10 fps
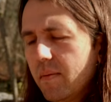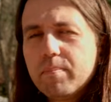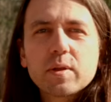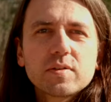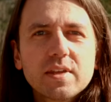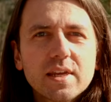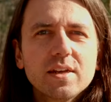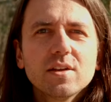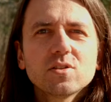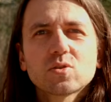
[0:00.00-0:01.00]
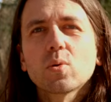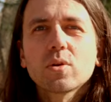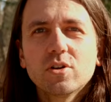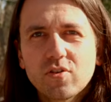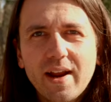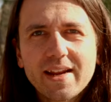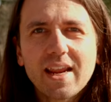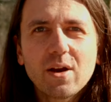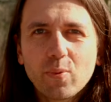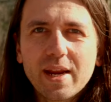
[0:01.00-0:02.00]
built-in solar
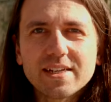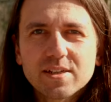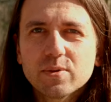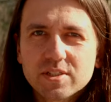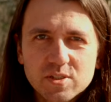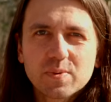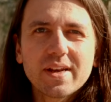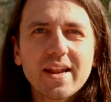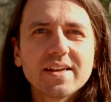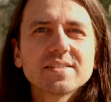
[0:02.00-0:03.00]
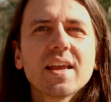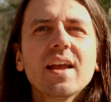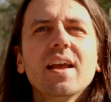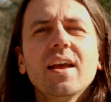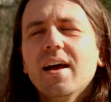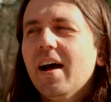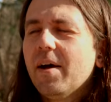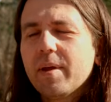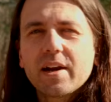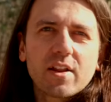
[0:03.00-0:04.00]
tracking rate, which this one does.
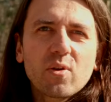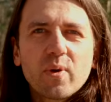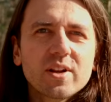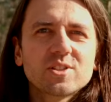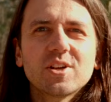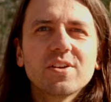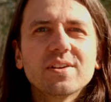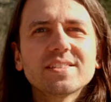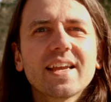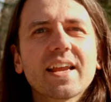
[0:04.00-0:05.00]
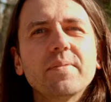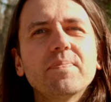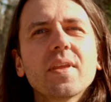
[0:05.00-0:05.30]
Um, and another one I'll show you in a second.